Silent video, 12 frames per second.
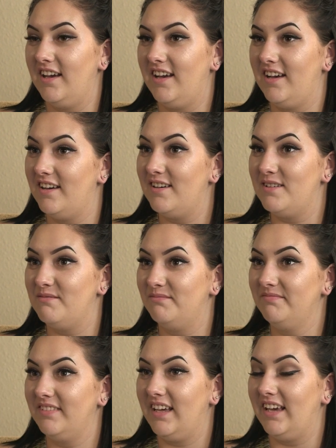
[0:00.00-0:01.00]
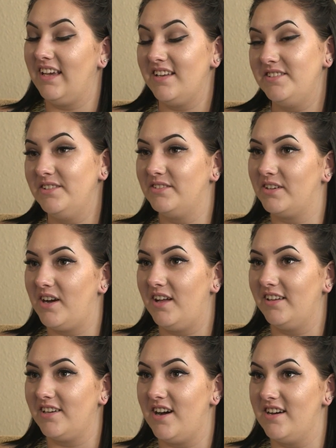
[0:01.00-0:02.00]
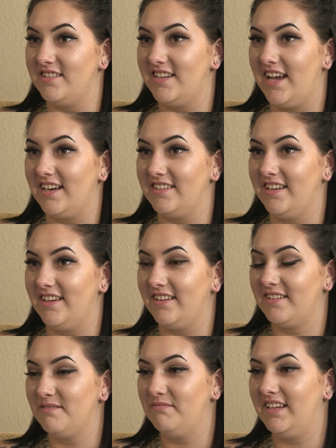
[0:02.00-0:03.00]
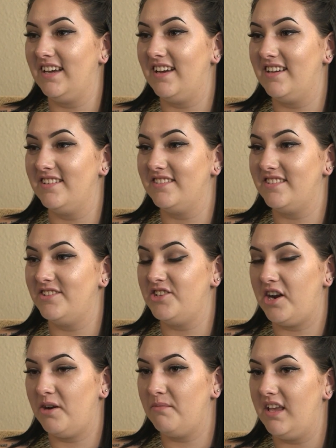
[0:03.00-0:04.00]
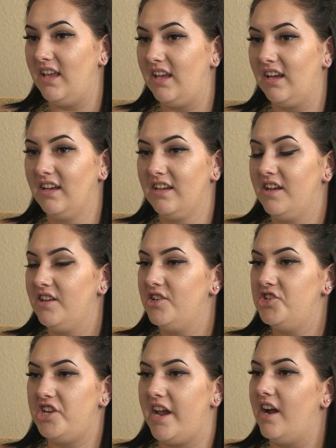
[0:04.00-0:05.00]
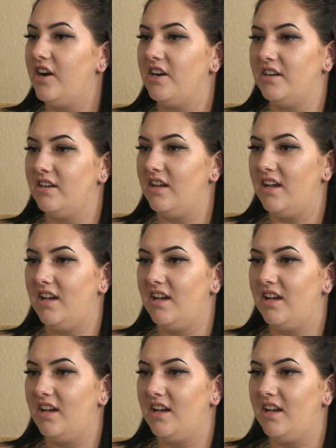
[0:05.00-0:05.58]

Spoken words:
I guess you could call it contacting, because Jeremy shared